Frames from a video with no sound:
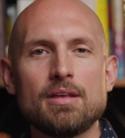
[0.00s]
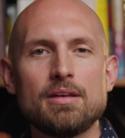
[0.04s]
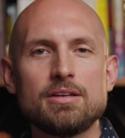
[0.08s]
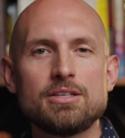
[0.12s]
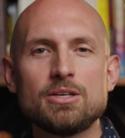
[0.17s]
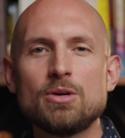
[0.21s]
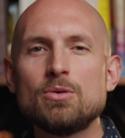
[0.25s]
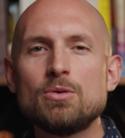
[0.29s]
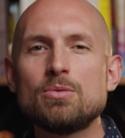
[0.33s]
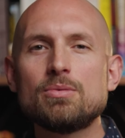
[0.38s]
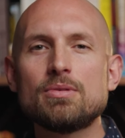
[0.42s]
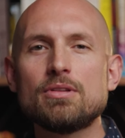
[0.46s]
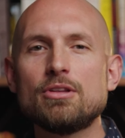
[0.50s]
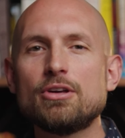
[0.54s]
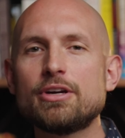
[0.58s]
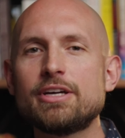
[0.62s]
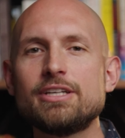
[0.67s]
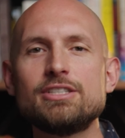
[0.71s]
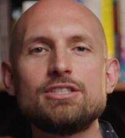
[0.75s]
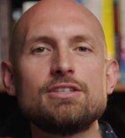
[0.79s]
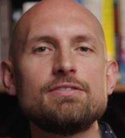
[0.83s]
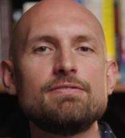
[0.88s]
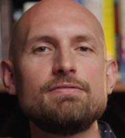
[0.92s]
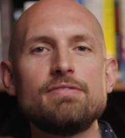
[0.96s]
Don't look
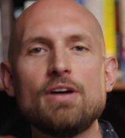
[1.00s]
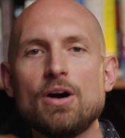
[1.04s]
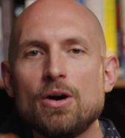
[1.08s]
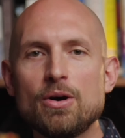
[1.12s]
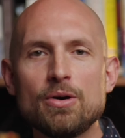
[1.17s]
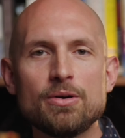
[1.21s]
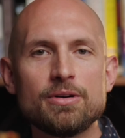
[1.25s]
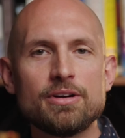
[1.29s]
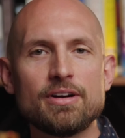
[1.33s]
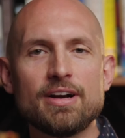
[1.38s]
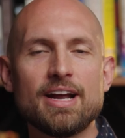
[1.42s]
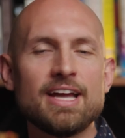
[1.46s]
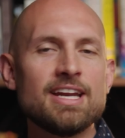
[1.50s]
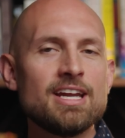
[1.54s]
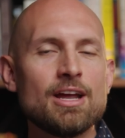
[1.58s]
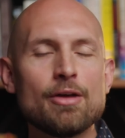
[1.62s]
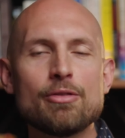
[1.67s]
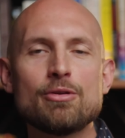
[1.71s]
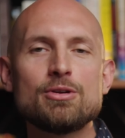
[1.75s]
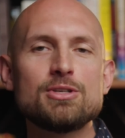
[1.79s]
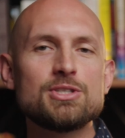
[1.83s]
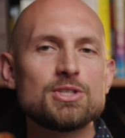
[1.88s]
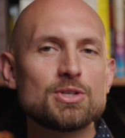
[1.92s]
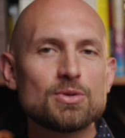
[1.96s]
at your phone or any
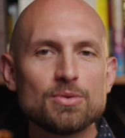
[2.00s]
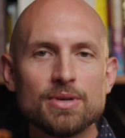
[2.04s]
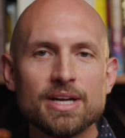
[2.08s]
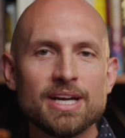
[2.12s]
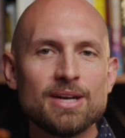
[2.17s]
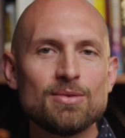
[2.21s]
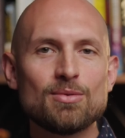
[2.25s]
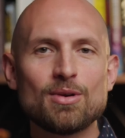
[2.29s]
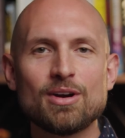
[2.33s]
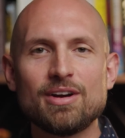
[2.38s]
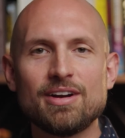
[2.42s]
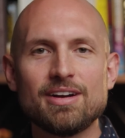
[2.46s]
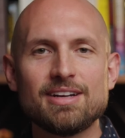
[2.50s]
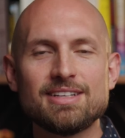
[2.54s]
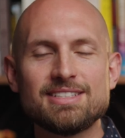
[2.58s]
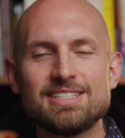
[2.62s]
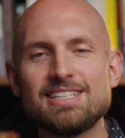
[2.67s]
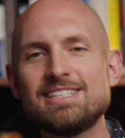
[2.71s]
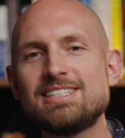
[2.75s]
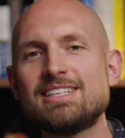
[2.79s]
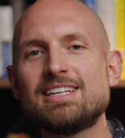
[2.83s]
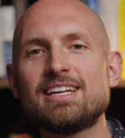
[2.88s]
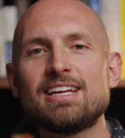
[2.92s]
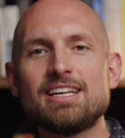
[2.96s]
other screen where it's
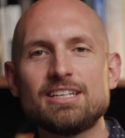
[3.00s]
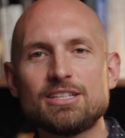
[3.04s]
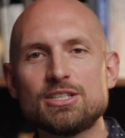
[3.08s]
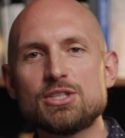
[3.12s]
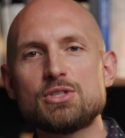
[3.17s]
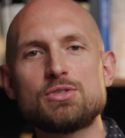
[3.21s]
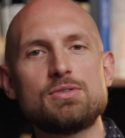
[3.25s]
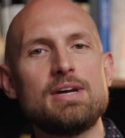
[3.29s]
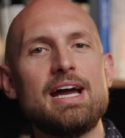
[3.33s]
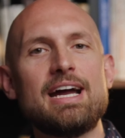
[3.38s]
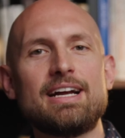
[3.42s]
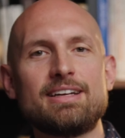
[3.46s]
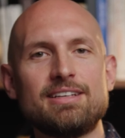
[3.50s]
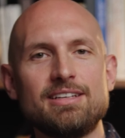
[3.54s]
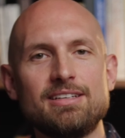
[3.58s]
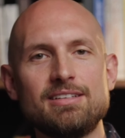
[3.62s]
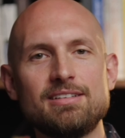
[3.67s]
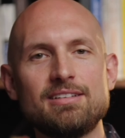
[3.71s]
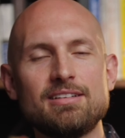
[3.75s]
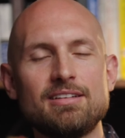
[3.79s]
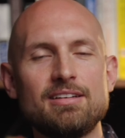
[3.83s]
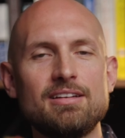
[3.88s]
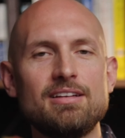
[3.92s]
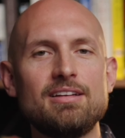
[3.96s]
easy to get distracted.